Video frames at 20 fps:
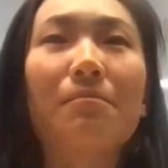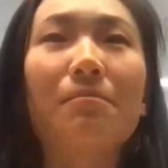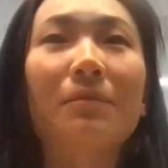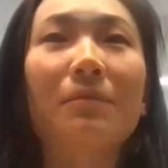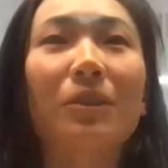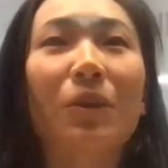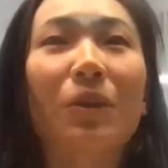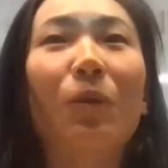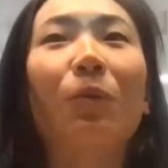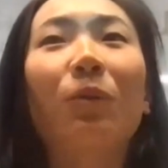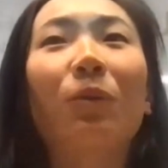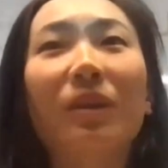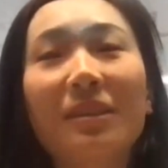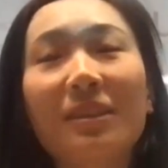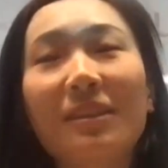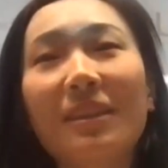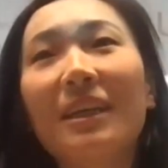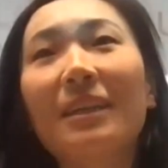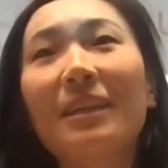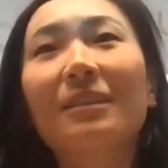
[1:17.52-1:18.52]
So
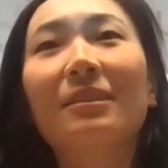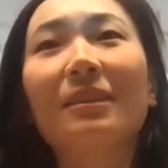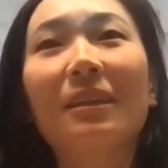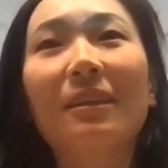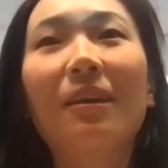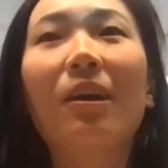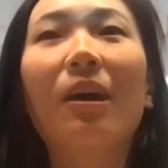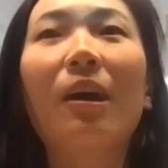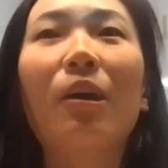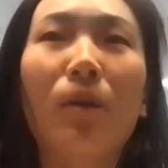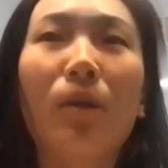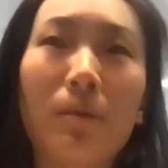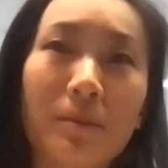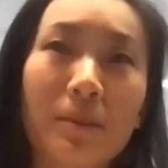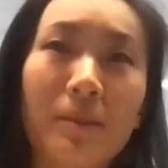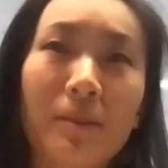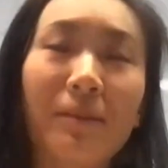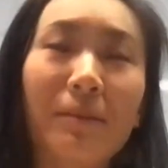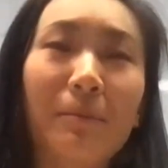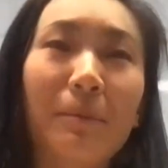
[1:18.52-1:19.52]
what does data
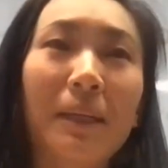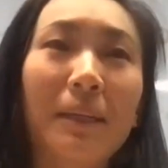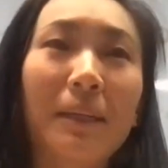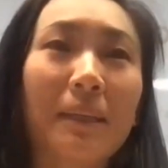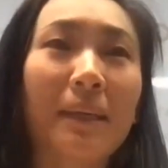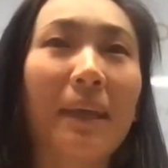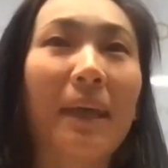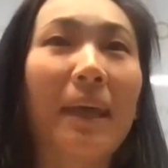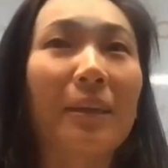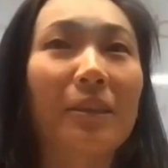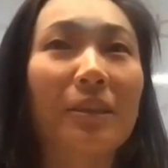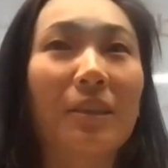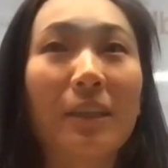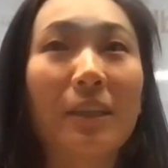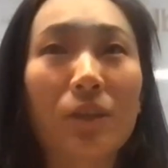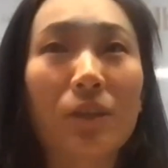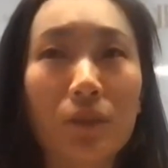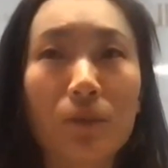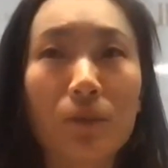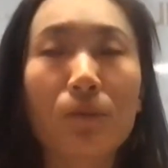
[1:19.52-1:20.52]
observability
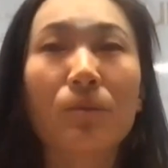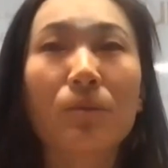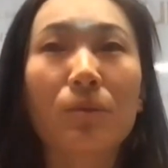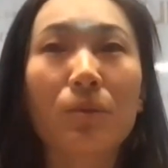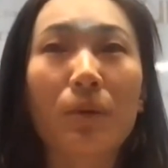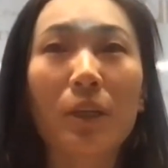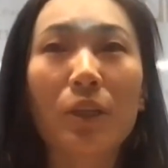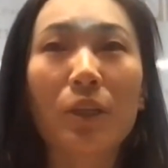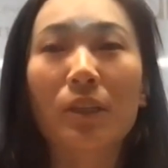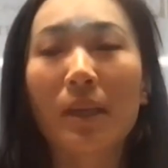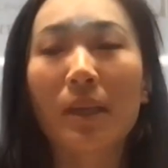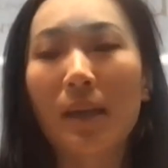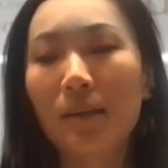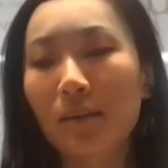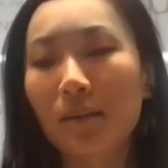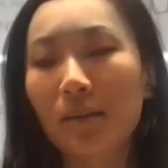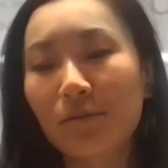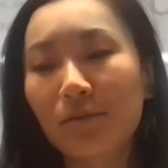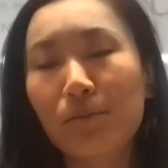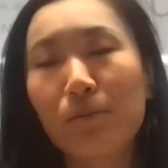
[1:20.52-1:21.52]
actually do? Which
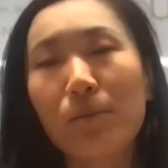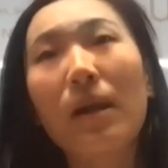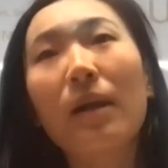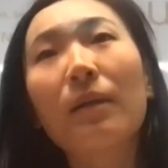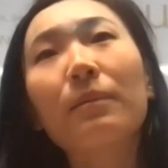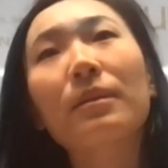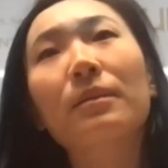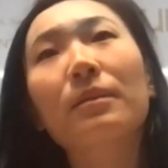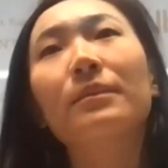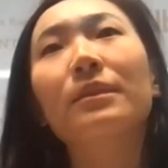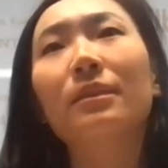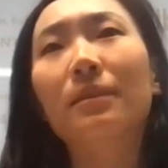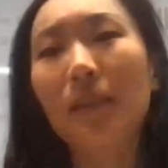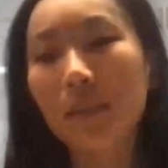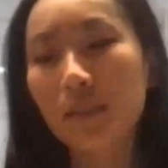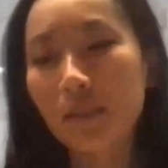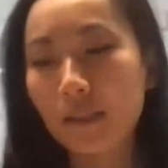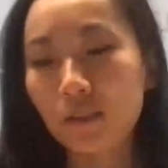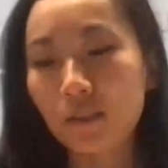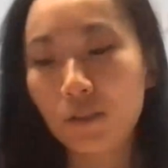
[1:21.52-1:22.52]
kind of problems
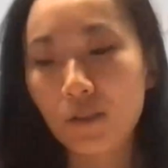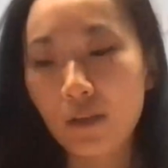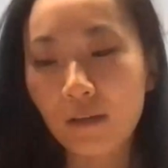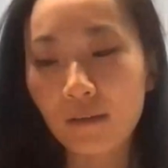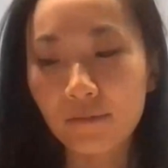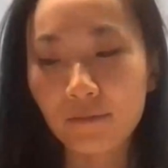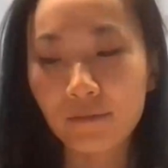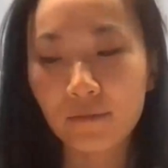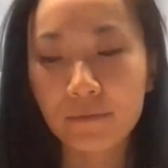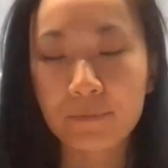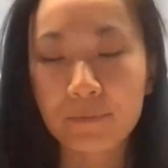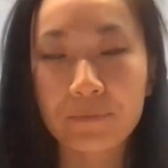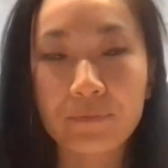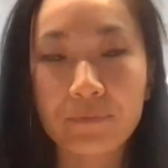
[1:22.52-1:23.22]
does it solve?